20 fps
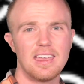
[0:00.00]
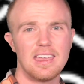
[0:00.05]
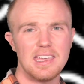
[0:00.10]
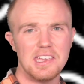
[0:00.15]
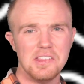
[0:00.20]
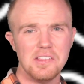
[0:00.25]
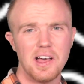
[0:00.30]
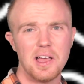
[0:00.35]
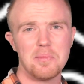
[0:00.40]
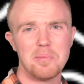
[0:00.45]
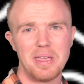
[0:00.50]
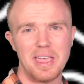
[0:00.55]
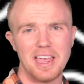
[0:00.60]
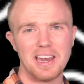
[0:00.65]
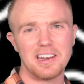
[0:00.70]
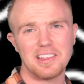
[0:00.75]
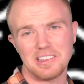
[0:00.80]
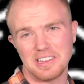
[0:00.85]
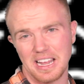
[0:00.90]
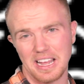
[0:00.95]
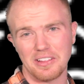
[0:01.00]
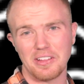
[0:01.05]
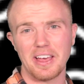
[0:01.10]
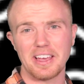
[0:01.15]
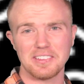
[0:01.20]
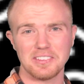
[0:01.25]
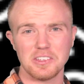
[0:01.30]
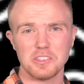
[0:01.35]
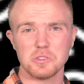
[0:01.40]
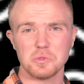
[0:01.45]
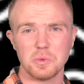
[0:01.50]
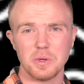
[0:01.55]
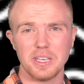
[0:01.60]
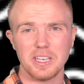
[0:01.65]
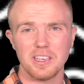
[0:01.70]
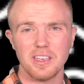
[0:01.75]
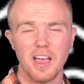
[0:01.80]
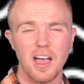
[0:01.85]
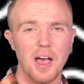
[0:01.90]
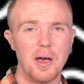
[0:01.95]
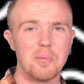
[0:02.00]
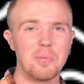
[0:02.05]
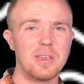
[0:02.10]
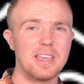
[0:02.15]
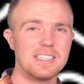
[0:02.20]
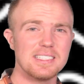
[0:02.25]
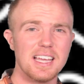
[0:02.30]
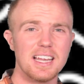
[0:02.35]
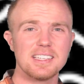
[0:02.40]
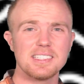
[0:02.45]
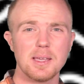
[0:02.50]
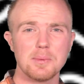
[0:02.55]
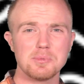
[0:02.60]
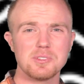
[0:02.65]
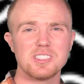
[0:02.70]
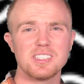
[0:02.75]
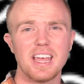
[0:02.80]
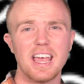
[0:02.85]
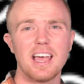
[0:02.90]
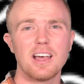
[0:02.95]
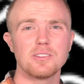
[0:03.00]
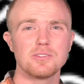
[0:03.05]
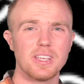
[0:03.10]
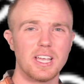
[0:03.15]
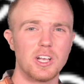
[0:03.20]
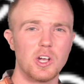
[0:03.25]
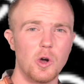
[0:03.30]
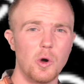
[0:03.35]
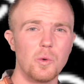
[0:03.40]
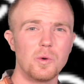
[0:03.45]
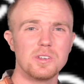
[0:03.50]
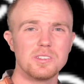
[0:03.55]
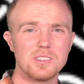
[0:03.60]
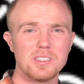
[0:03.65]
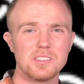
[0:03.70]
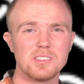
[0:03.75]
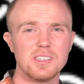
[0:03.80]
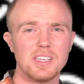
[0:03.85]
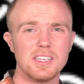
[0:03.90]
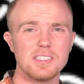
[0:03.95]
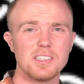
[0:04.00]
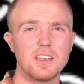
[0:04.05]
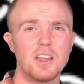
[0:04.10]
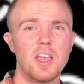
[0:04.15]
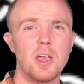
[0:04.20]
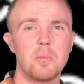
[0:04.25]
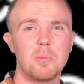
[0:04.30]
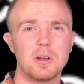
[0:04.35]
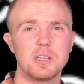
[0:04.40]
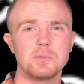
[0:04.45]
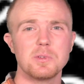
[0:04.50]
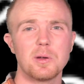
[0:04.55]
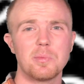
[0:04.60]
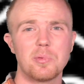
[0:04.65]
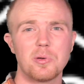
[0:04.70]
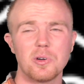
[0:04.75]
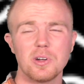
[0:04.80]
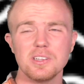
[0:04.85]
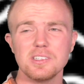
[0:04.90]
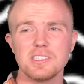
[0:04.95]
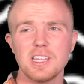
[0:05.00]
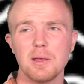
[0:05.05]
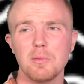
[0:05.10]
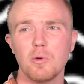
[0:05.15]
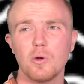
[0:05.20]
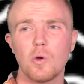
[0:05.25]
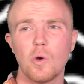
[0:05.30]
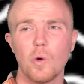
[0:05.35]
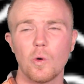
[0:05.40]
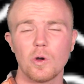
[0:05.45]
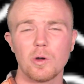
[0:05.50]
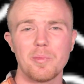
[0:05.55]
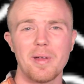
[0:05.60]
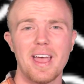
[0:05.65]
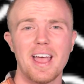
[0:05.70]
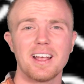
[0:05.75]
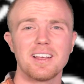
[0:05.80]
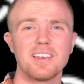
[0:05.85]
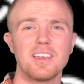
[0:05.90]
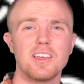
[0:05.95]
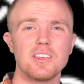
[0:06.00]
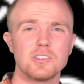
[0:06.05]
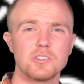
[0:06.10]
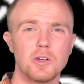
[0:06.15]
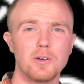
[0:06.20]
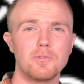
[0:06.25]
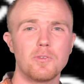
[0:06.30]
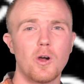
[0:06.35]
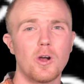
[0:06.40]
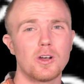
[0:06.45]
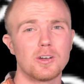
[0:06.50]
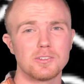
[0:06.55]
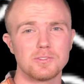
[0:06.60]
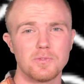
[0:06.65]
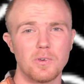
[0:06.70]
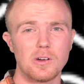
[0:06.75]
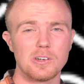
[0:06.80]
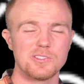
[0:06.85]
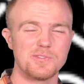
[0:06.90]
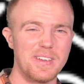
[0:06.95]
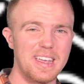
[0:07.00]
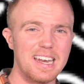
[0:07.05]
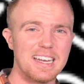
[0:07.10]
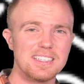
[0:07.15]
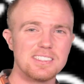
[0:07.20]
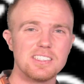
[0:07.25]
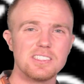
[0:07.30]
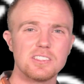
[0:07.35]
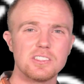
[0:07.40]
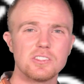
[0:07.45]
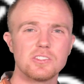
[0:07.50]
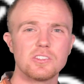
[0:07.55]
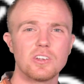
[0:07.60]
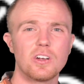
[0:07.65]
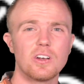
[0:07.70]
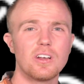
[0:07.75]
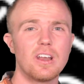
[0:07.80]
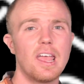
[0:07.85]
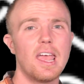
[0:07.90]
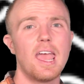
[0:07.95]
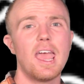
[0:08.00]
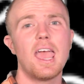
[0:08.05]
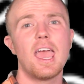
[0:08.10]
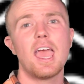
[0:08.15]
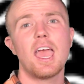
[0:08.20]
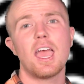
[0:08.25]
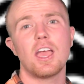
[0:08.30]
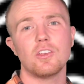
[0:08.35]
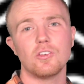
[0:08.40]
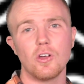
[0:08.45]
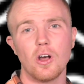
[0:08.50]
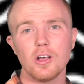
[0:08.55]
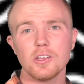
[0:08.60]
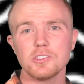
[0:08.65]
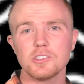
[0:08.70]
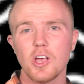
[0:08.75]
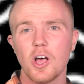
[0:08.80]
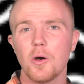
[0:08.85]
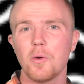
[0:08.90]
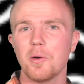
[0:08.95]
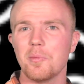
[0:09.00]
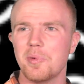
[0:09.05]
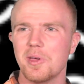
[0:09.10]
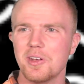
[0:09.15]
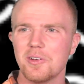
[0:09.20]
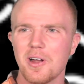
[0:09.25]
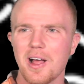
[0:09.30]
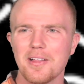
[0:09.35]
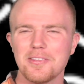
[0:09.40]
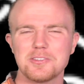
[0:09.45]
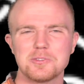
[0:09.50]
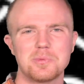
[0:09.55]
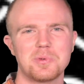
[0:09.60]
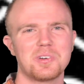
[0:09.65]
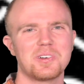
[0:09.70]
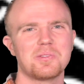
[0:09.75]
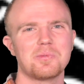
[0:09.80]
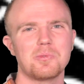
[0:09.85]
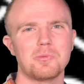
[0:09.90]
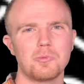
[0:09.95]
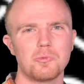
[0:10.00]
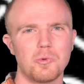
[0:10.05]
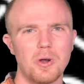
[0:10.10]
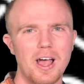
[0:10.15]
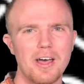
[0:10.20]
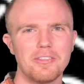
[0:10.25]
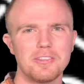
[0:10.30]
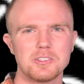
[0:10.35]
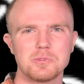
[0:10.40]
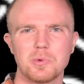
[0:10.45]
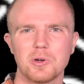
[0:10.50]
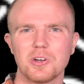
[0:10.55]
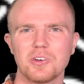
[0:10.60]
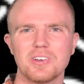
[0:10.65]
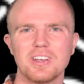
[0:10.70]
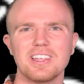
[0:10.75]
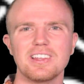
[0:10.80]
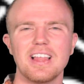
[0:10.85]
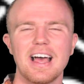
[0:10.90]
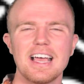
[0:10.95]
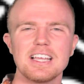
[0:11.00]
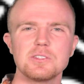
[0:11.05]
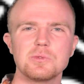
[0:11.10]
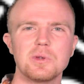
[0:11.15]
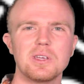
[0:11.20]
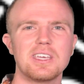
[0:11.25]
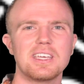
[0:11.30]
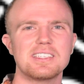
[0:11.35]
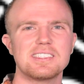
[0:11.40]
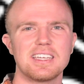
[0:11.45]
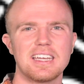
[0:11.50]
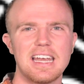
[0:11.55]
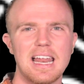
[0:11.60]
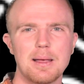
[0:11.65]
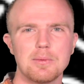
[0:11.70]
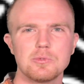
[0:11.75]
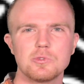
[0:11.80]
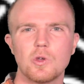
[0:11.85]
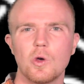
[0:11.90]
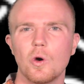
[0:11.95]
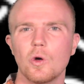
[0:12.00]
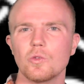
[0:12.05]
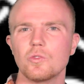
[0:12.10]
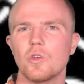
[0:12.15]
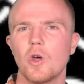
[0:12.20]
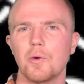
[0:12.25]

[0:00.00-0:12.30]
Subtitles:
Eli Manning I like this week. He's had his ups and downs like always this season, but he's been a pretty stable quarterback so far as fantasy is concerned. And you all saw what Ben Roethlisberger did last week against Indianapolis Colts.